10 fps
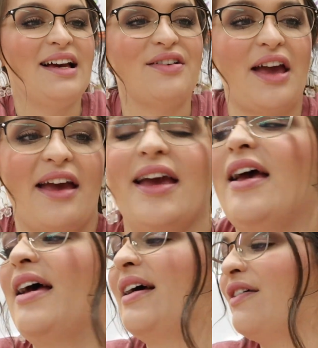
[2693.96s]
Okay,
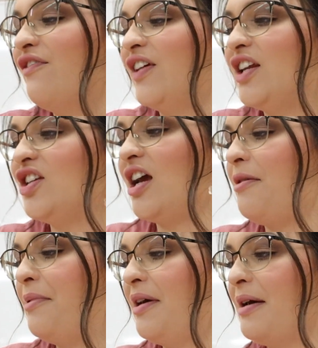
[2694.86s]
finishing
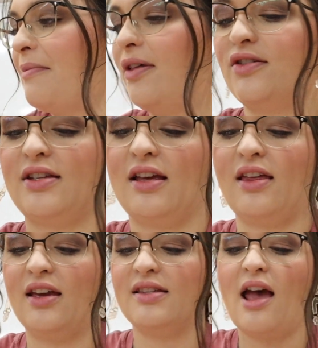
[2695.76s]
up Mother's Day
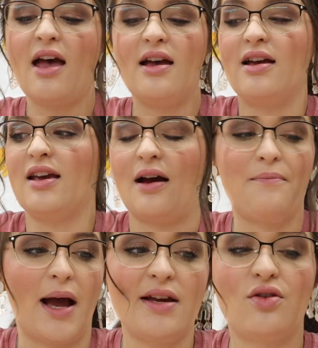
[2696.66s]
things.
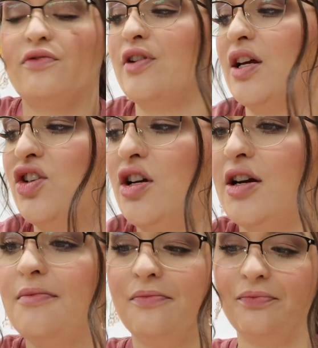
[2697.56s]
My goal for next
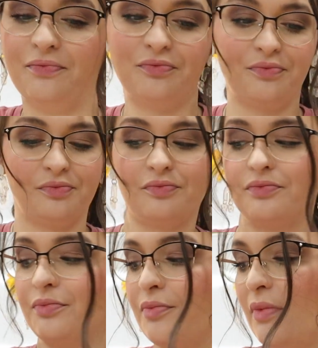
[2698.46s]
year
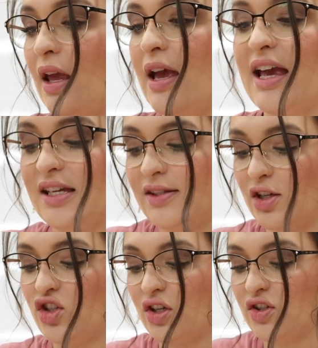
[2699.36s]
is
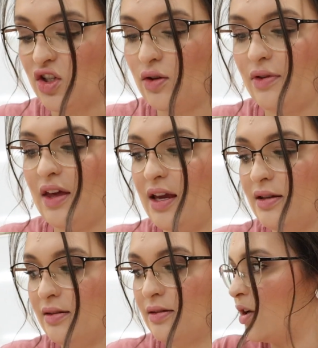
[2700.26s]
to just do things